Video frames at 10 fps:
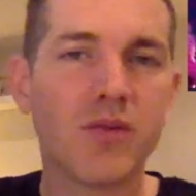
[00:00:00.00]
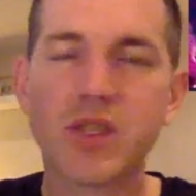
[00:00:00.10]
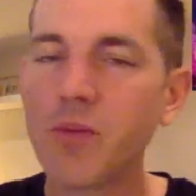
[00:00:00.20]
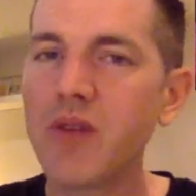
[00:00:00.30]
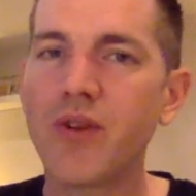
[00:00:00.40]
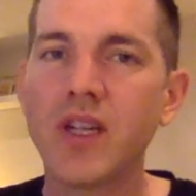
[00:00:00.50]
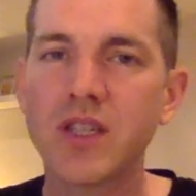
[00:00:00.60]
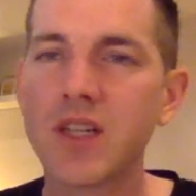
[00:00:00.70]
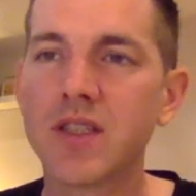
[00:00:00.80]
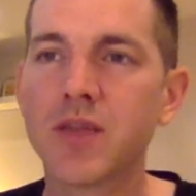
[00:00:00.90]
with so many
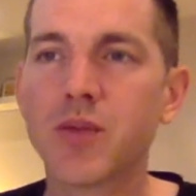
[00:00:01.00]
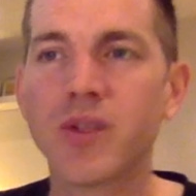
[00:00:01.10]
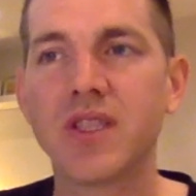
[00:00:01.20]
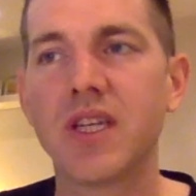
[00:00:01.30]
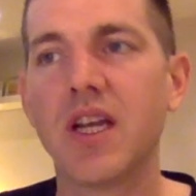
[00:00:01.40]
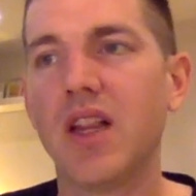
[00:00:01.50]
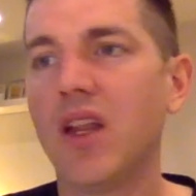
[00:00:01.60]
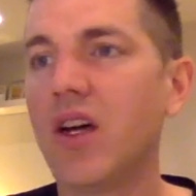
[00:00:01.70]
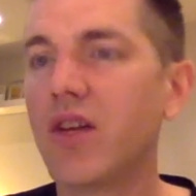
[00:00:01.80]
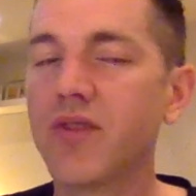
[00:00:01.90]
franchises, we see a
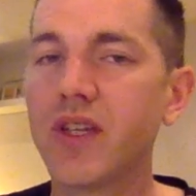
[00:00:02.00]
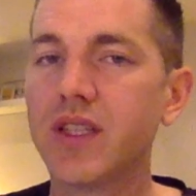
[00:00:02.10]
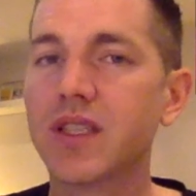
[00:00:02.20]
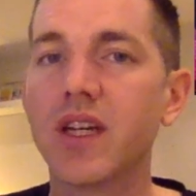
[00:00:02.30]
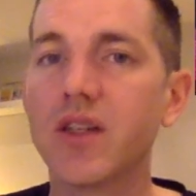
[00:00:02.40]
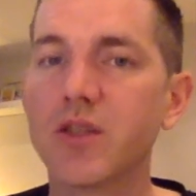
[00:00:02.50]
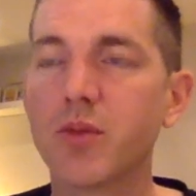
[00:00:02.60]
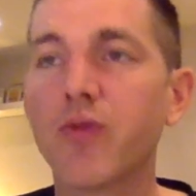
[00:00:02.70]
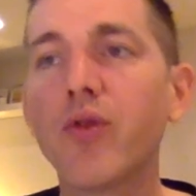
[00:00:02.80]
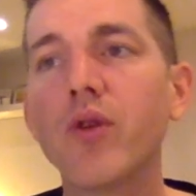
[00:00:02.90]
lot of these skills
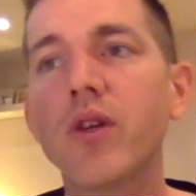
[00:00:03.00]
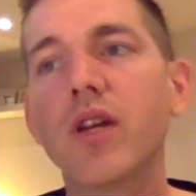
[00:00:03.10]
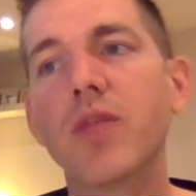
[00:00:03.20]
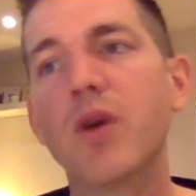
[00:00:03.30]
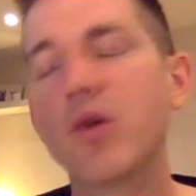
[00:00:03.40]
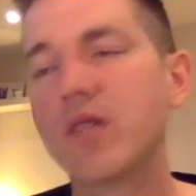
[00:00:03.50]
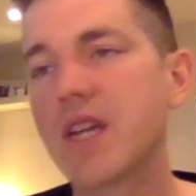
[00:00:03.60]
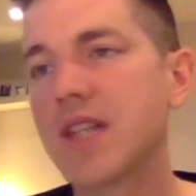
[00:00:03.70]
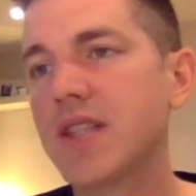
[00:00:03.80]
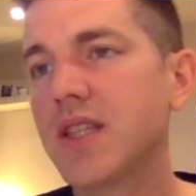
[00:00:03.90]
before, like pole
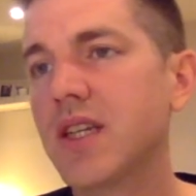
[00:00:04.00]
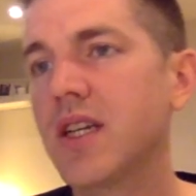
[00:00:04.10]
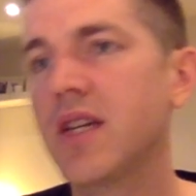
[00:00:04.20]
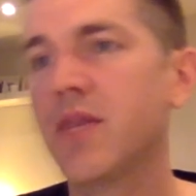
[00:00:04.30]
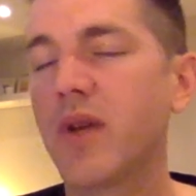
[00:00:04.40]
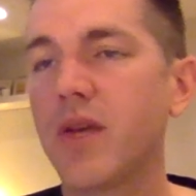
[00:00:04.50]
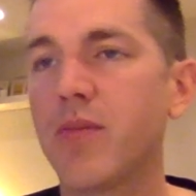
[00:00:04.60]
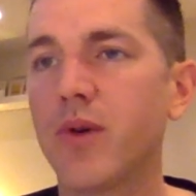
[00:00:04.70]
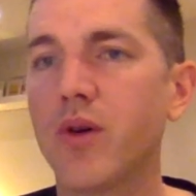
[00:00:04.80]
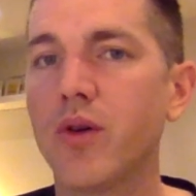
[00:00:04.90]
dancing,
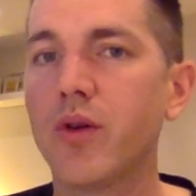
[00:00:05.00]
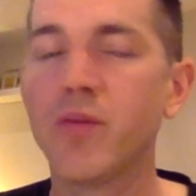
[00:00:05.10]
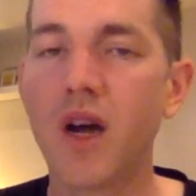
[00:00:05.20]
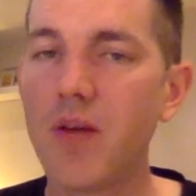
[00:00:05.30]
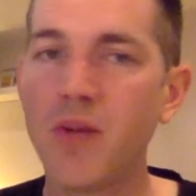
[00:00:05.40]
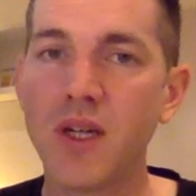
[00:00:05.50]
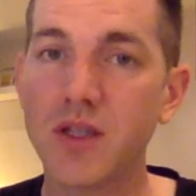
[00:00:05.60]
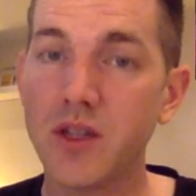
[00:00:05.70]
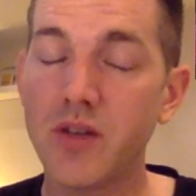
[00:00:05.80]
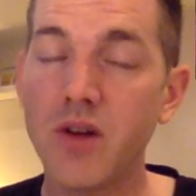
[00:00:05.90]
people miming
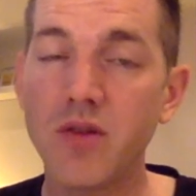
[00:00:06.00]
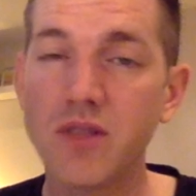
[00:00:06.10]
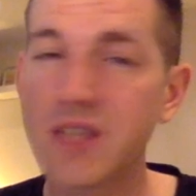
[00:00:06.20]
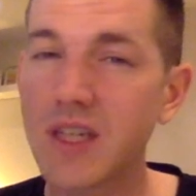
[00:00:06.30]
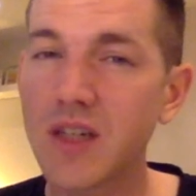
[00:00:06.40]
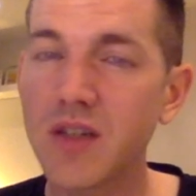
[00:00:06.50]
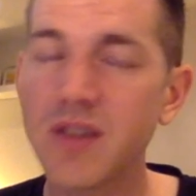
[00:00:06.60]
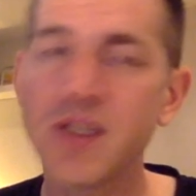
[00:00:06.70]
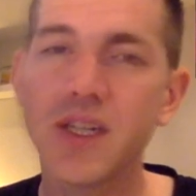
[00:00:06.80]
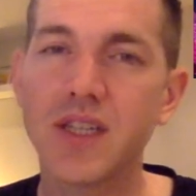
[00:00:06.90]
to their own
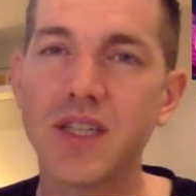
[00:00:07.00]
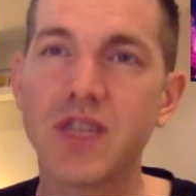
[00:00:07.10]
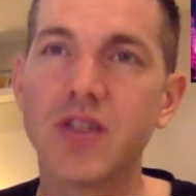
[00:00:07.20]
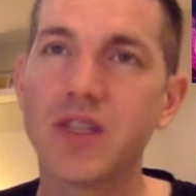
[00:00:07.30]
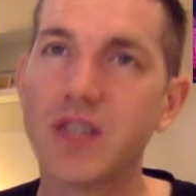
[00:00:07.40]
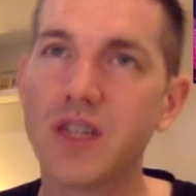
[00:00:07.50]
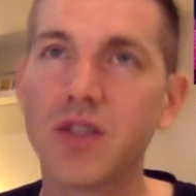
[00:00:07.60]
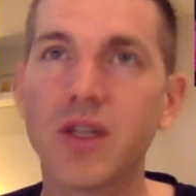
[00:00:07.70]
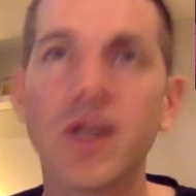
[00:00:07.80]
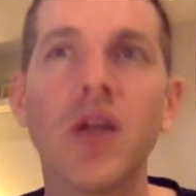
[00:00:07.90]
singles, etc., etc.